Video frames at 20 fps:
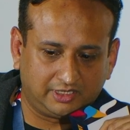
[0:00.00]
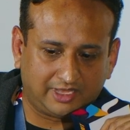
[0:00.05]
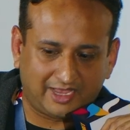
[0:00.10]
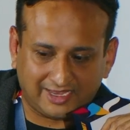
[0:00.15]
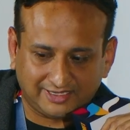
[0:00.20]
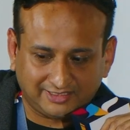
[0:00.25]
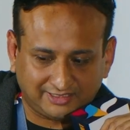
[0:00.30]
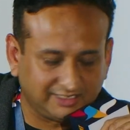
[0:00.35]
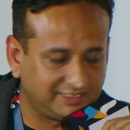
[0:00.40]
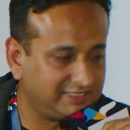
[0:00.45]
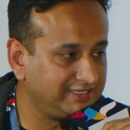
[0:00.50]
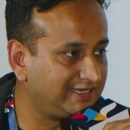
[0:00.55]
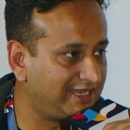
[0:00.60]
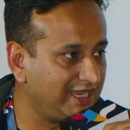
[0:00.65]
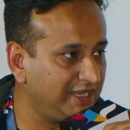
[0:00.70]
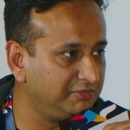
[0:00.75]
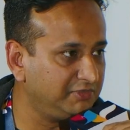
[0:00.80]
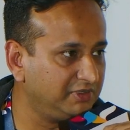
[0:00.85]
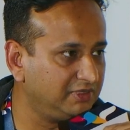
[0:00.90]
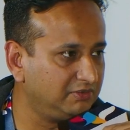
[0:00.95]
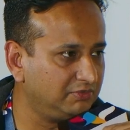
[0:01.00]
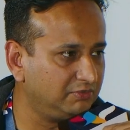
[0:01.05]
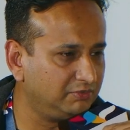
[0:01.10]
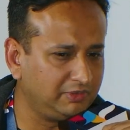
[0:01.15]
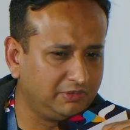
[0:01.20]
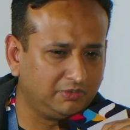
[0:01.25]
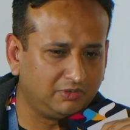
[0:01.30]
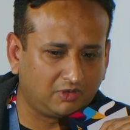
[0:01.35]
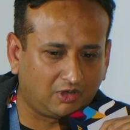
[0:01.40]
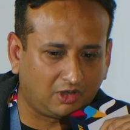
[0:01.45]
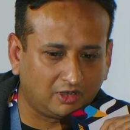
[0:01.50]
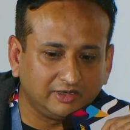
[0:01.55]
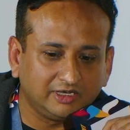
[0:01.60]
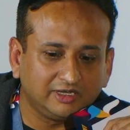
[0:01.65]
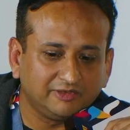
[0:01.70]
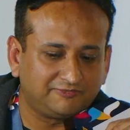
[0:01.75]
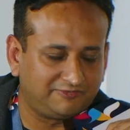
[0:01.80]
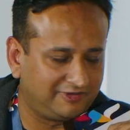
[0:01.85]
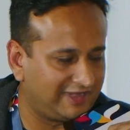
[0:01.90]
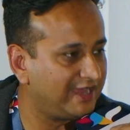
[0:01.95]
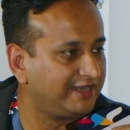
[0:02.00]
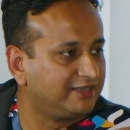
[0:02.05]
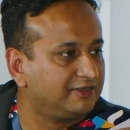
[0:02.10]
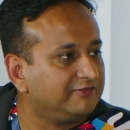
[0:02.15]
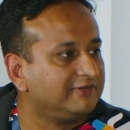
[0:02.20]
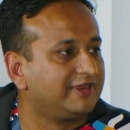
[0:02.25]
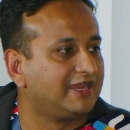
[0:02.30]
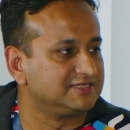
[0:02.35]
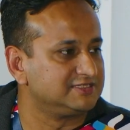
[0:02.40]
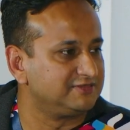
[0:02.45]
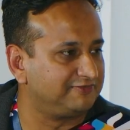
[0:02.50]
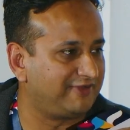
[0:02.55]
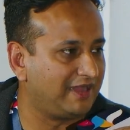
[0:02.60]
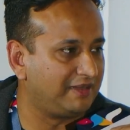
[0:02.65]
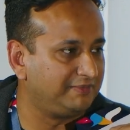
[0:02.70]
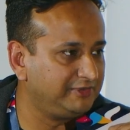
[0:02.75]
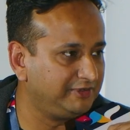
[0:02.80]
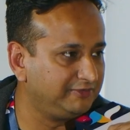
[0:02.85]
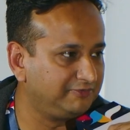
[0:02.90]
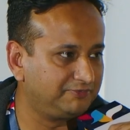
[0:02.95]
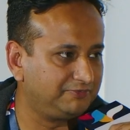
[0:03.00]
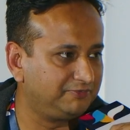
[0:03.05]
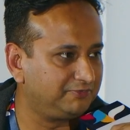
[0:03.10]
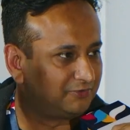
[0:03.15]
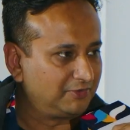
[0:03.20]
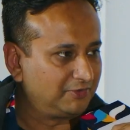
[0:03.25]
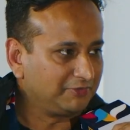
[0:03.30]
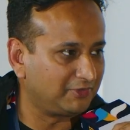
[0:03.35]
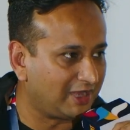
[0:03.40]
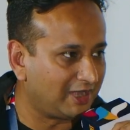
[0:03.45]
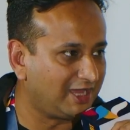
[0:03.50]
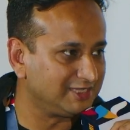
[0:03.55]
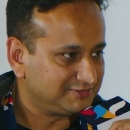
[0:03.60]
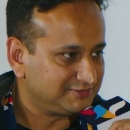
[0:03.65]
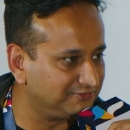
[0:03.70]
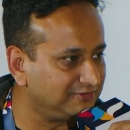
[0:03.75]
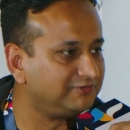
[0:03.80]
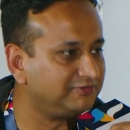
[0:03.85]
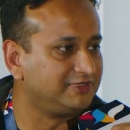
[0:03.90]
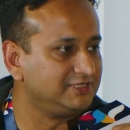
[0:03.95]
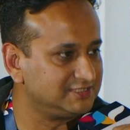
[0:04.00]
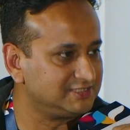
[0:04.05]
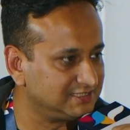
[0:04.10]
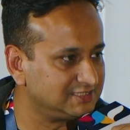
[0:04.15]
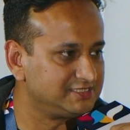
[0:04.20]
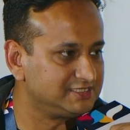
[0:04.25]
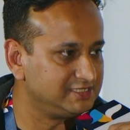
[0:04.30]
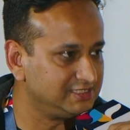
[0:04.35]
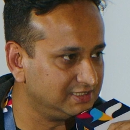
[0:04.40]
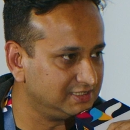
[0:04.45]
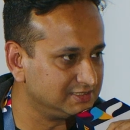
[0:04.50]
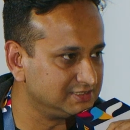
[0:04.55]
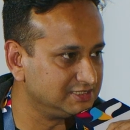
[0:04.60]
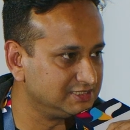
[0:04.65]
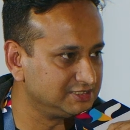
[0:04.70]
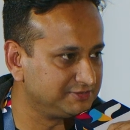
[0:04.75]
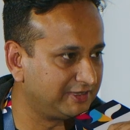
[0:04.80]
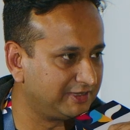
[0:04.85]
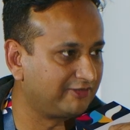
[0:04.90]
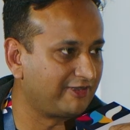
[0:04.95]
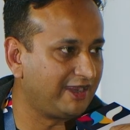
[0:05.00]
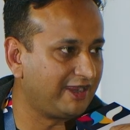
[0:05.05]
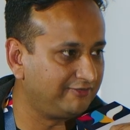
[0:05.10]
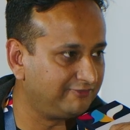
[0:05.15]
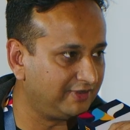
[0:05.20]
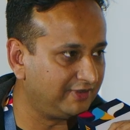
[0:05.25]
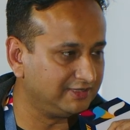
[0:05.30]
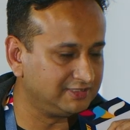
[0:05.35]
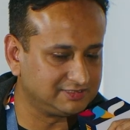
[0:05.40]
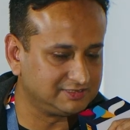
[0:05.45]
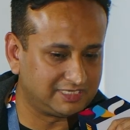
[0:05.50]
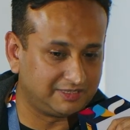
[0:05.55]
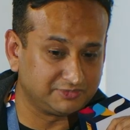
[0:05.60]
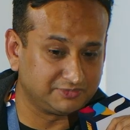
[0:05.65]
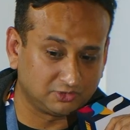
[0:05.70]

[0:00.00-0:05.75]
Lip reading: entity came in, we were already philanthropic as a family from the last 50, 60 years since my grandfather's time.